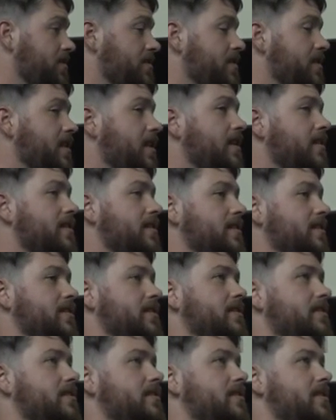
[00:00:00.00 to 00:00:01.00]
You think
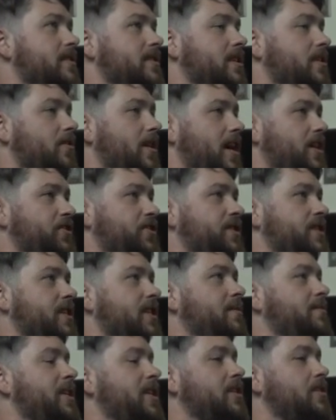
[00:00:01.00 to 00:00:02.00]
this this interaction is
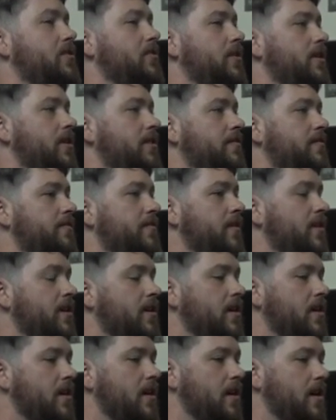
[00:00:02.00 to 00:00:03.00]
going to be intuitive,
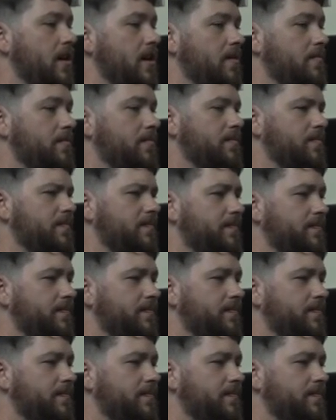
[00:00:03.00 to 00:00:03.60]
um,